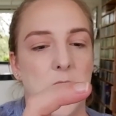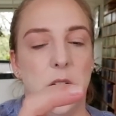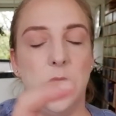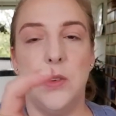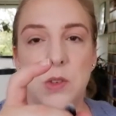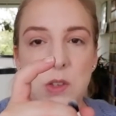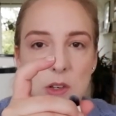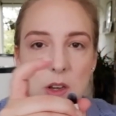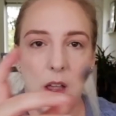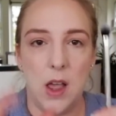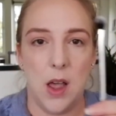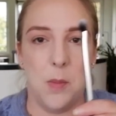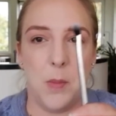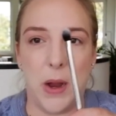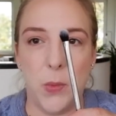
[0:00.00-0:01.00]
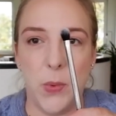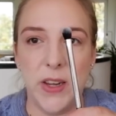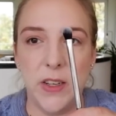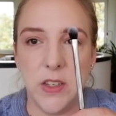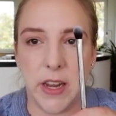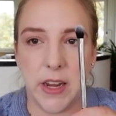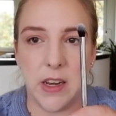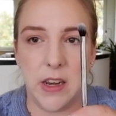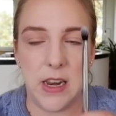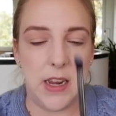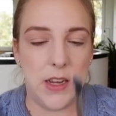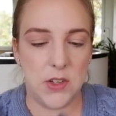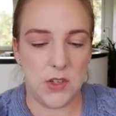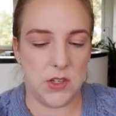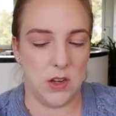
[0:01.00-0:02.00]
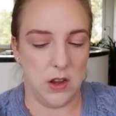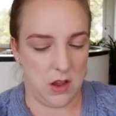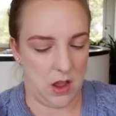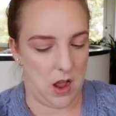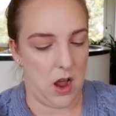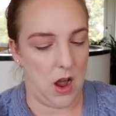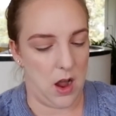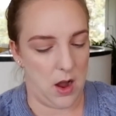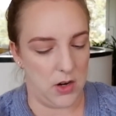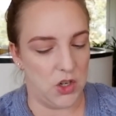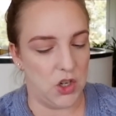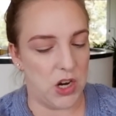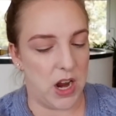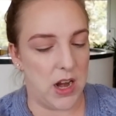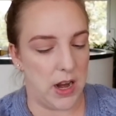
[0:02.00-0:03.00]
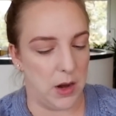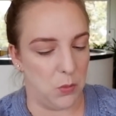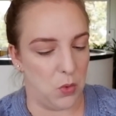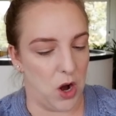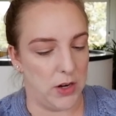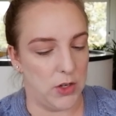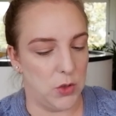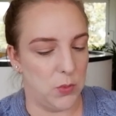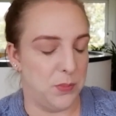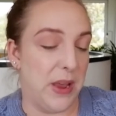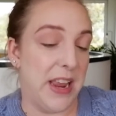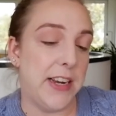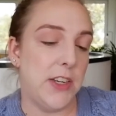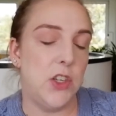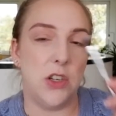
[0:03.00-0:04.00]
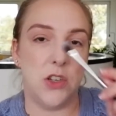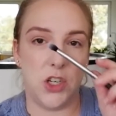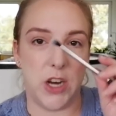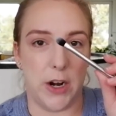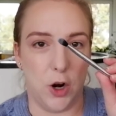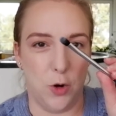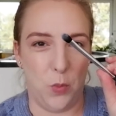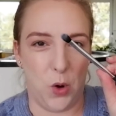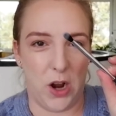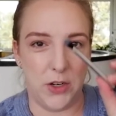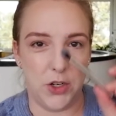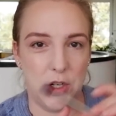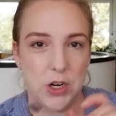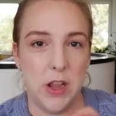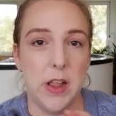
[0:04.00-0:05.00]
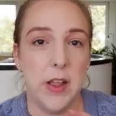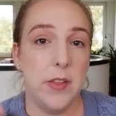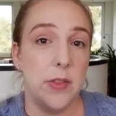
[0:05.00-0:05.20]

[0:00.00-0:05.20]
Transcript: use my Real Techniques uh, shading brush, base shadow brush.